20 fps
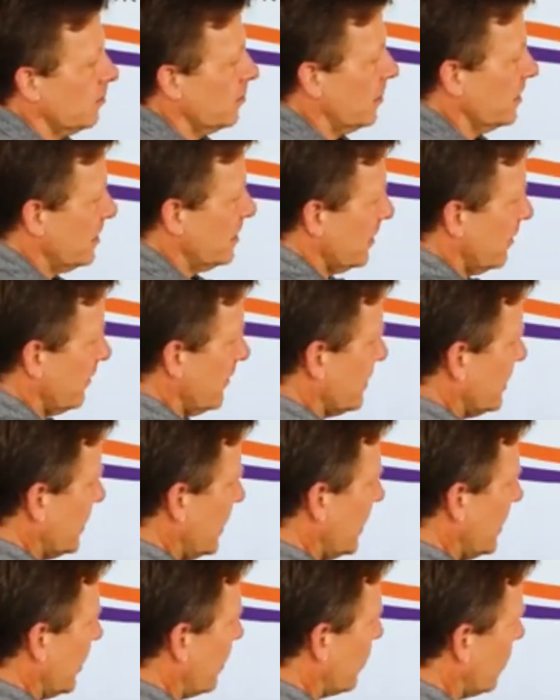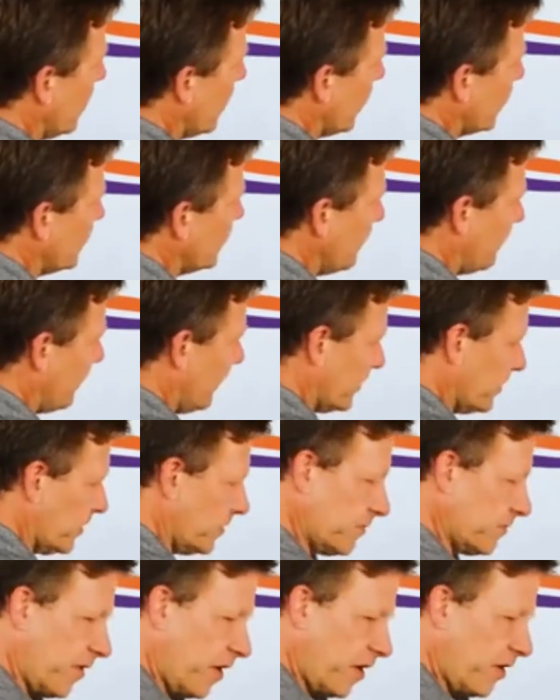But servicing the coalescing filter
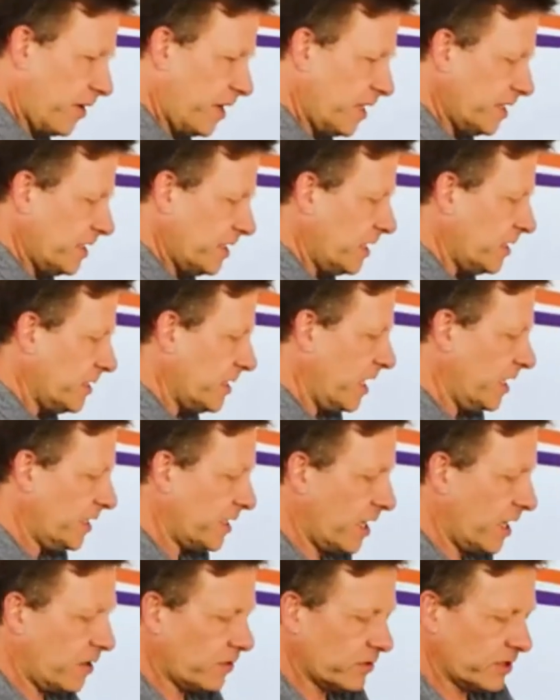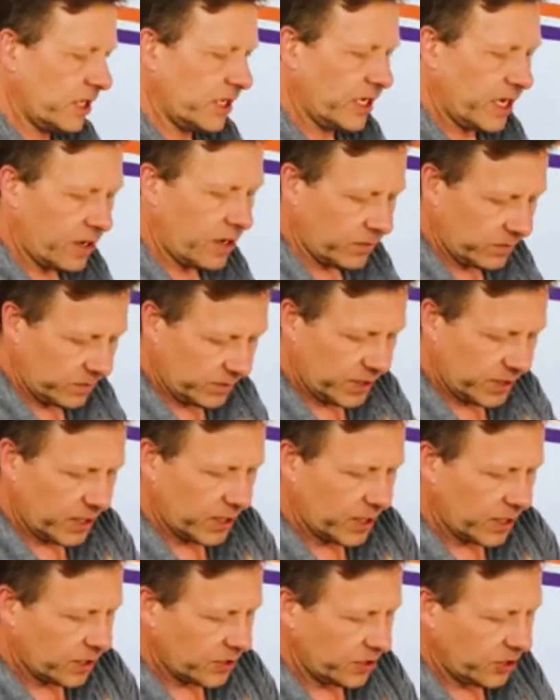is very easy. Take the housing out.
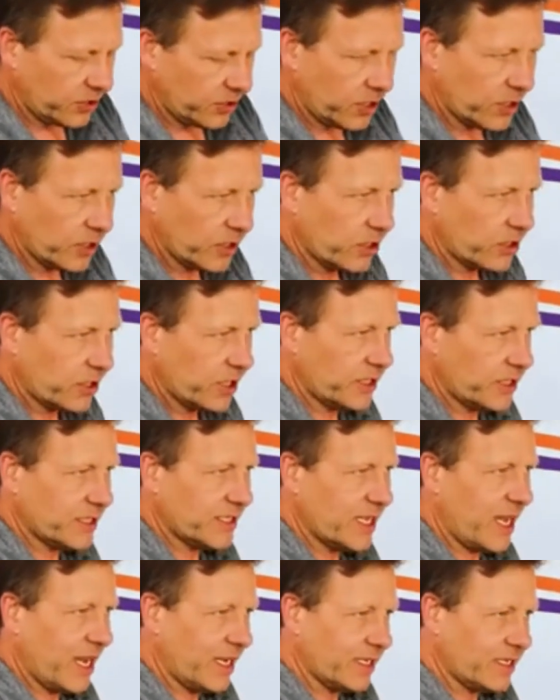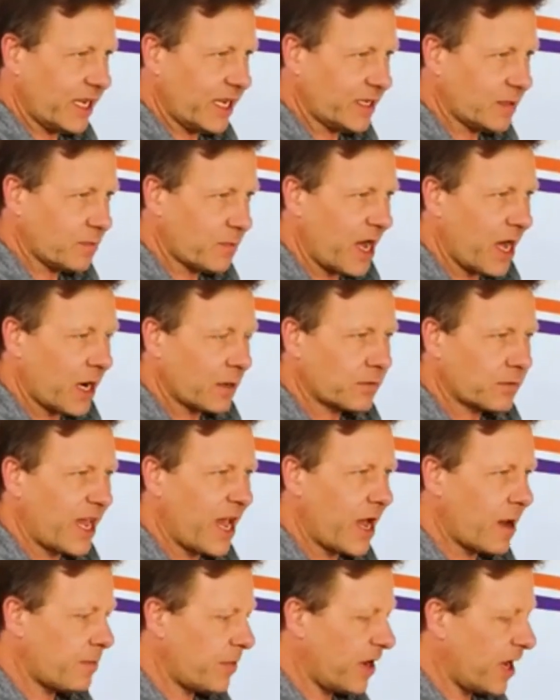You can look inside, take the bottom
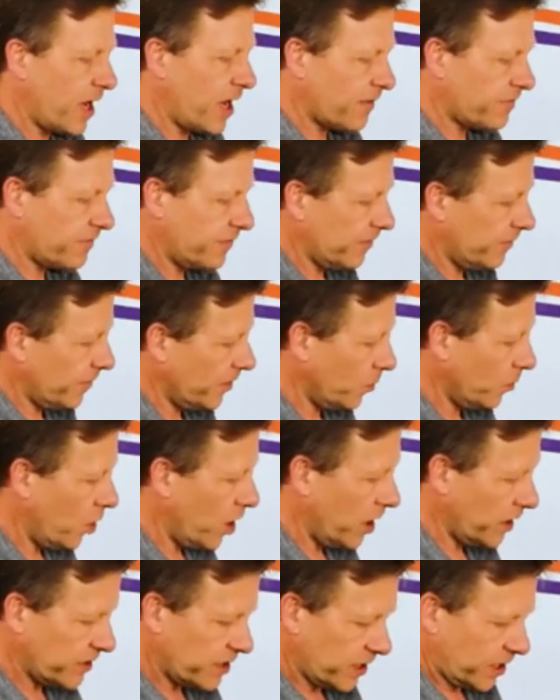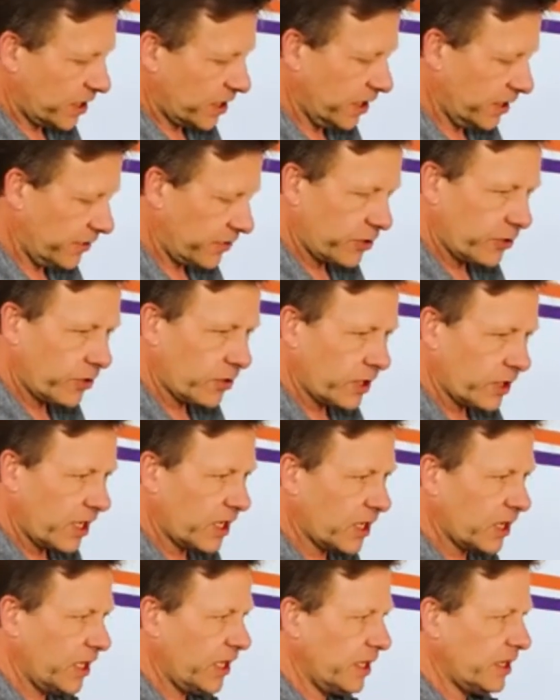cap off if you want to thoroughly
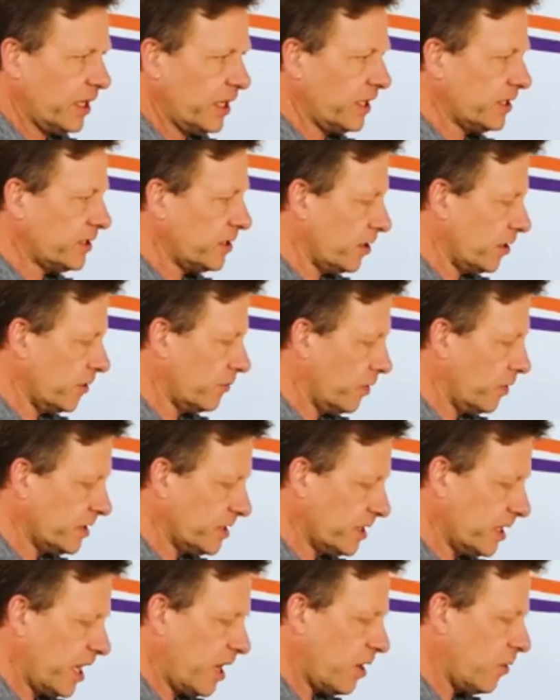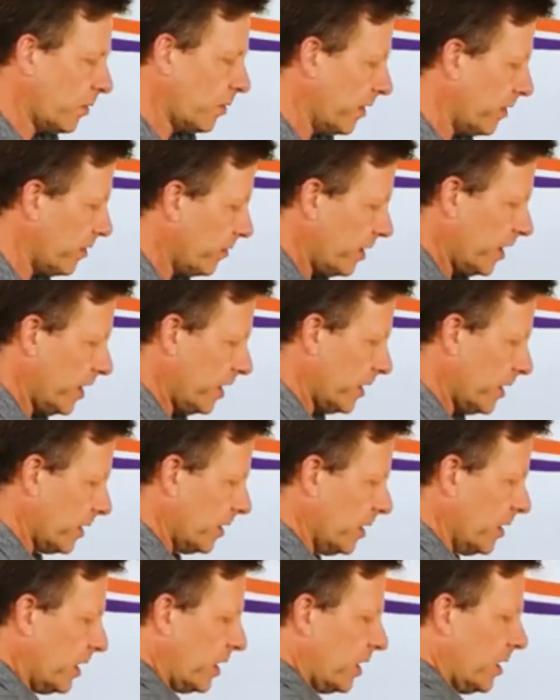clean this or rinse it out with
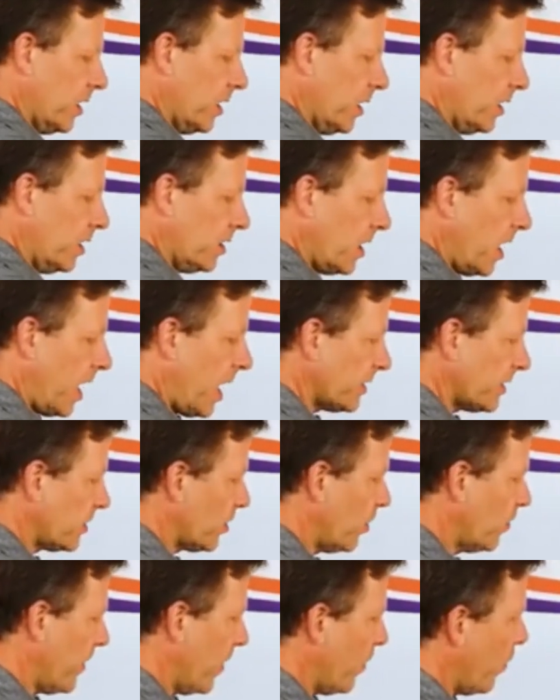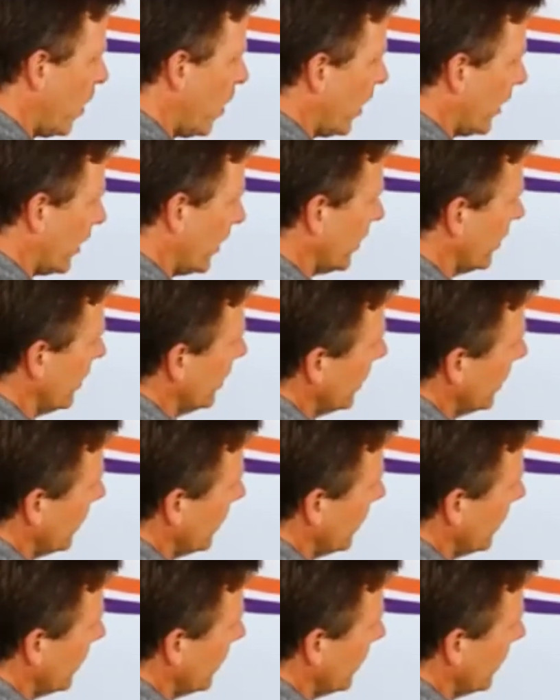hot soapy water.